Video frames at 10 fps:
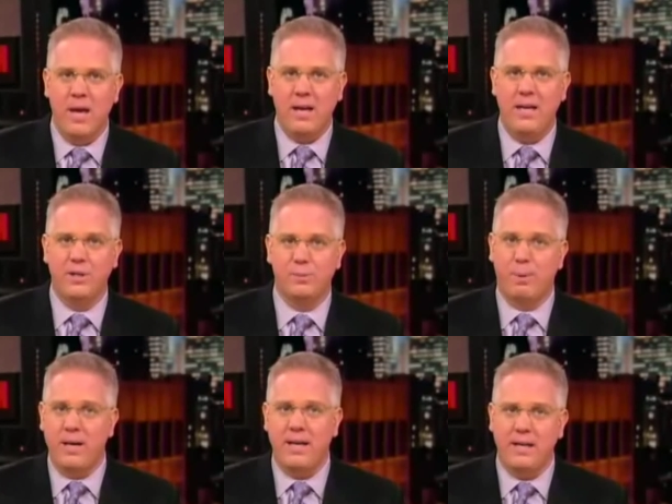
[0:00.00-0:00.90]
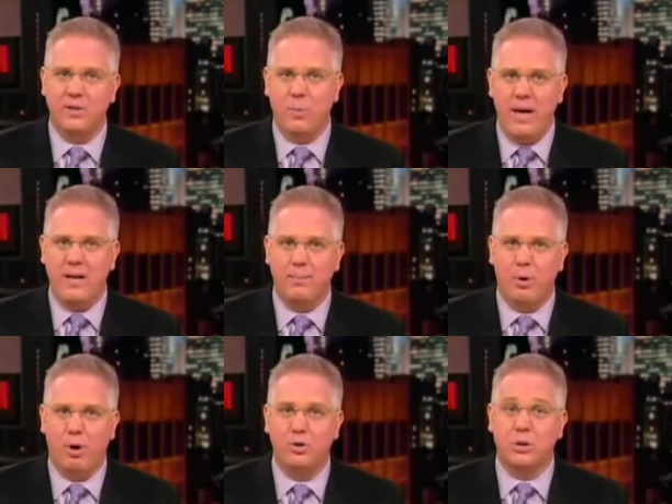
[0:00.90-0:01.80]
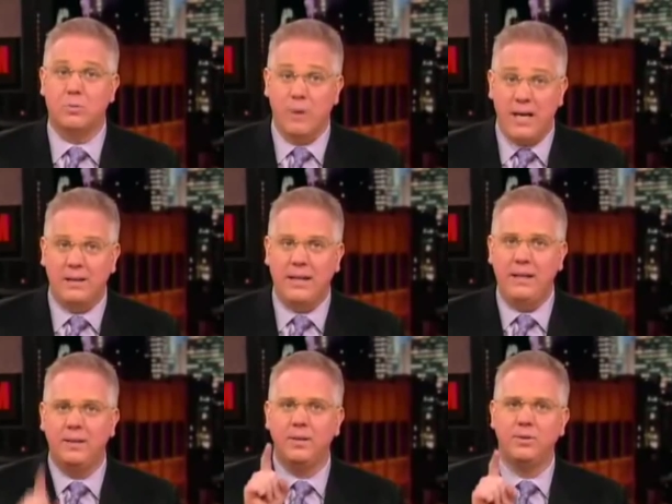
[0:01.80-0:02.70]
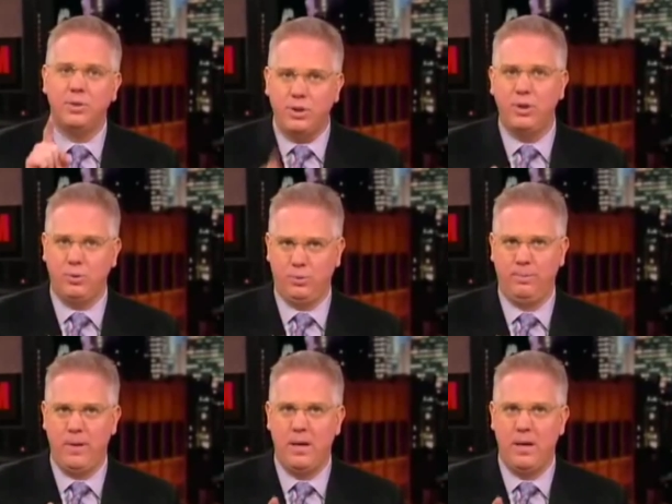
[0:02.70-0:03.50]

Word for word: and he is bringing his wake-up call directly to you.